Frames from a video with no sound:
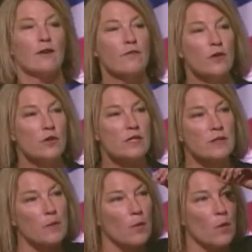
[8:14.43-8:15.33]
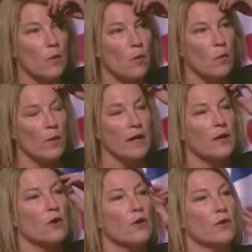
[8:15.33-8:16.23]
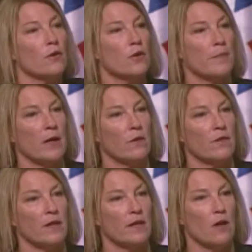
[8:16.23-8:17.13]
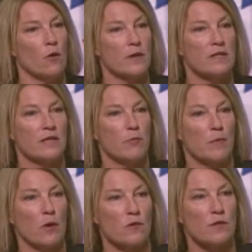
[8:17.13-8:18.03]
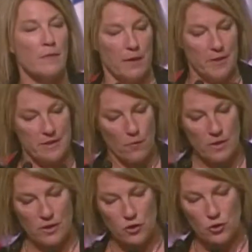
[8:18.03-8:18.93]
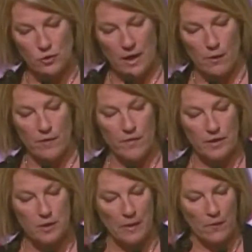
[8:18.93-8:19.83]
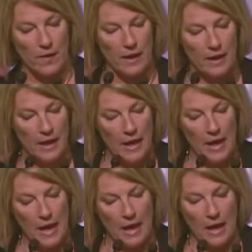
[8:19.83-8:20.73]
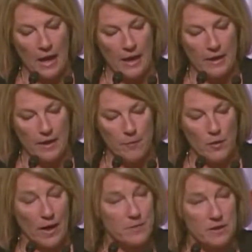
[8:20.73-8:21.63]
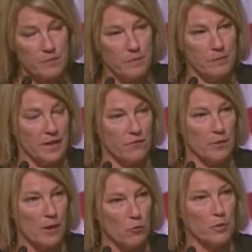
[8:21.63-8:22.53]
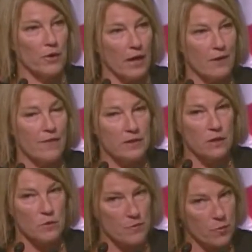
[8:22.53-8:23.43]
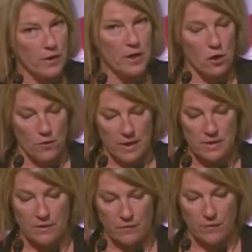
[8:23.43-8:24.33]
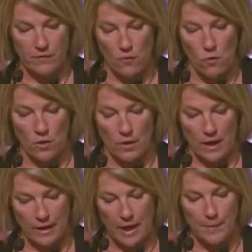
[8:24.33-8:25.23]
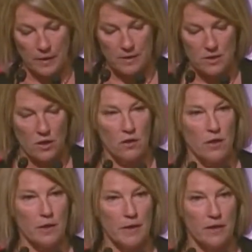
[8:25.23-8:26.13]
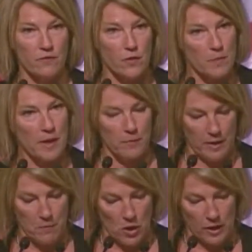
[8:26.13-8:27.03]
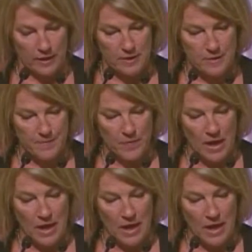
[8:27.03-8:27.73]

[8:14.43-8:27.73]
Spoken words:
At first, when I heard about the OSC proposed amendments, I wasn't sure how I felt about that. Perhaps it's being from Alberta, I felt it was pretty aggressive for a capitalist economy and for the public markets.